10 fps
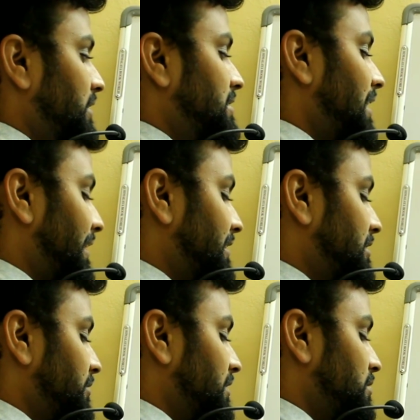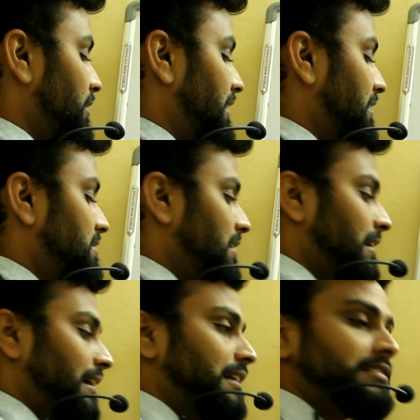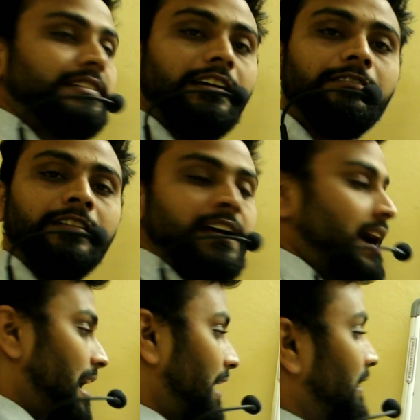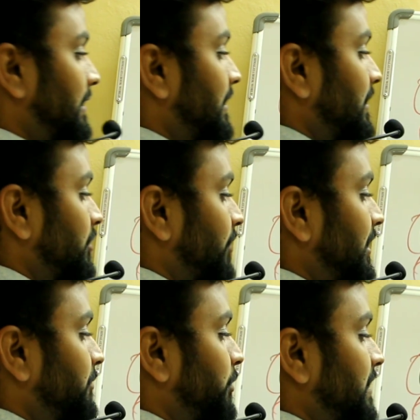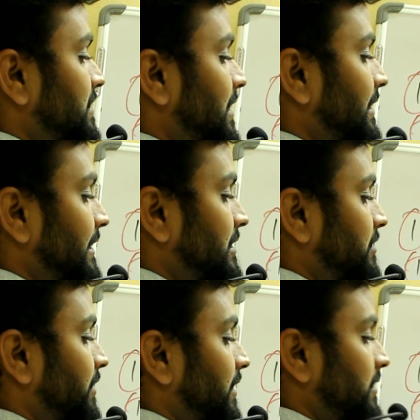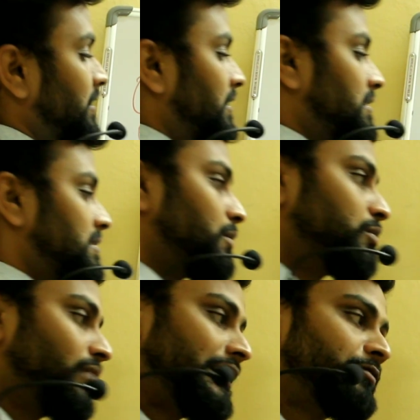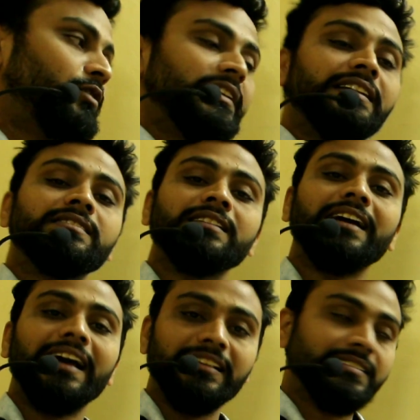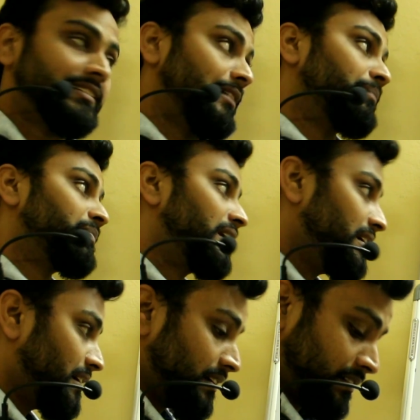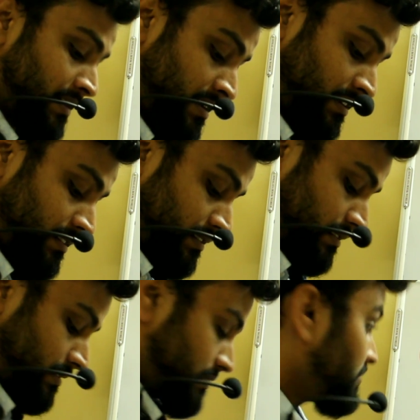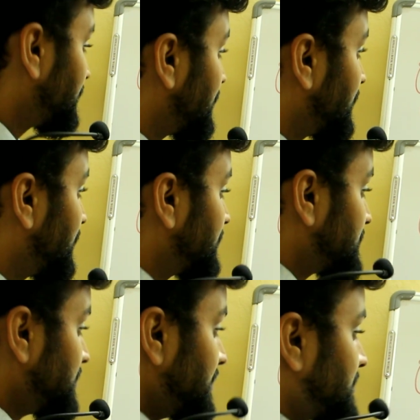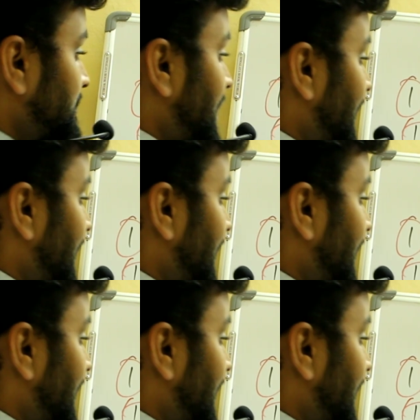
is the highest one, so it is HCF, and 24 is the least one, so 24 is LCM. Here 6